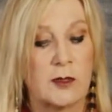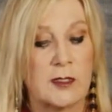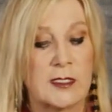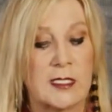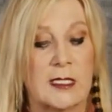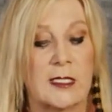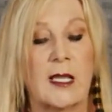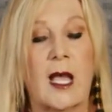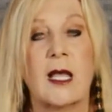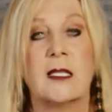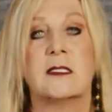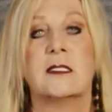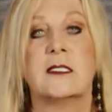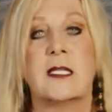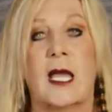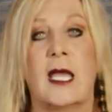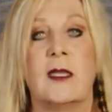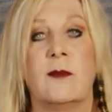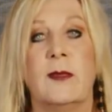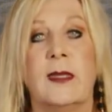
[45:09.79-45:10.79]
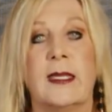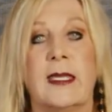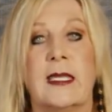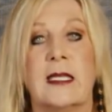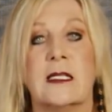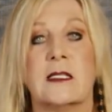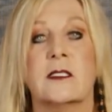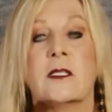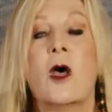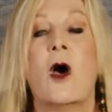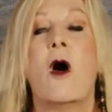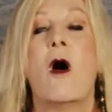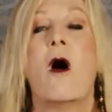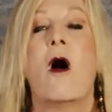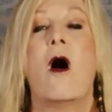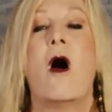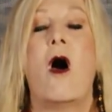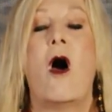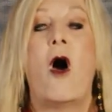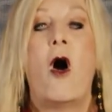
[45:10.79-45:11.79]
is that God's timing is
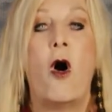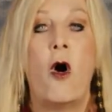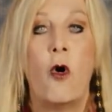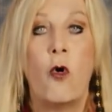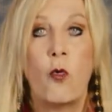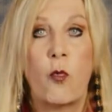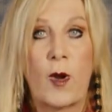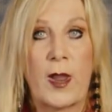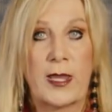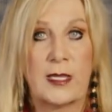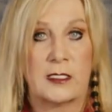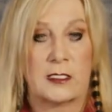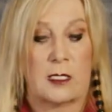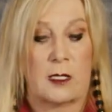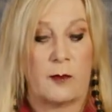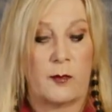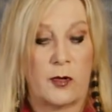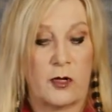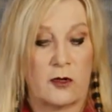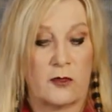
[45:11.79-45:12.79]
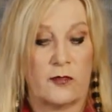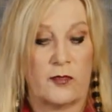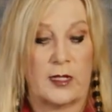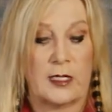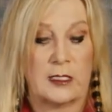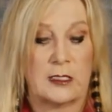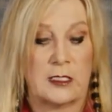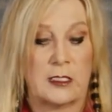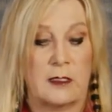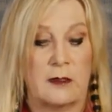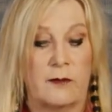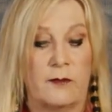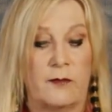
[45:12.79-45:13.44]
always perfect.